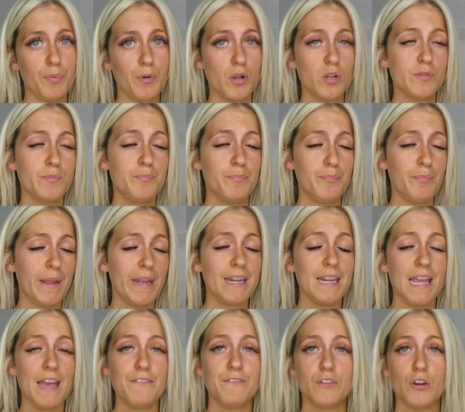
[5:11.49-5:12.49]
because being
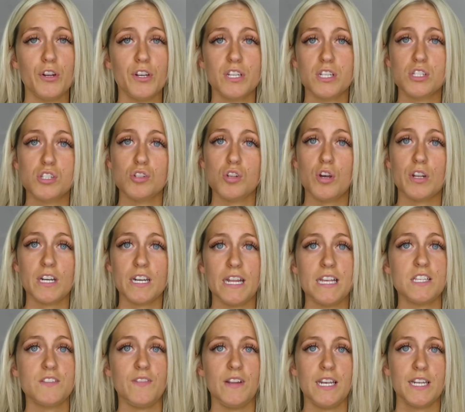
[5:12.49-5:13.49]
left out is not a
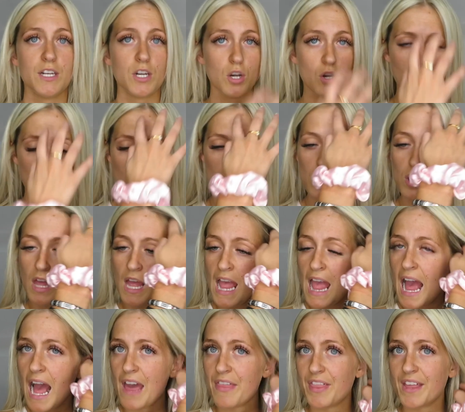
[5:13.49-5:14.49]
nice feeling at all.
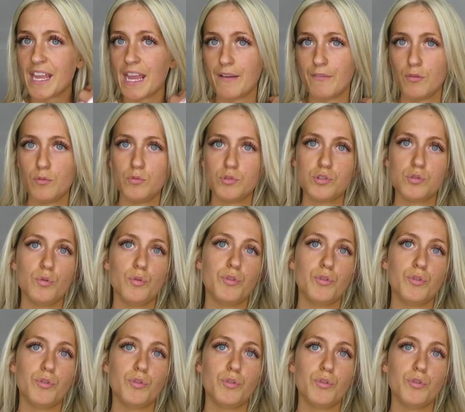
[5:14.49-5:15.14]
I think everyone's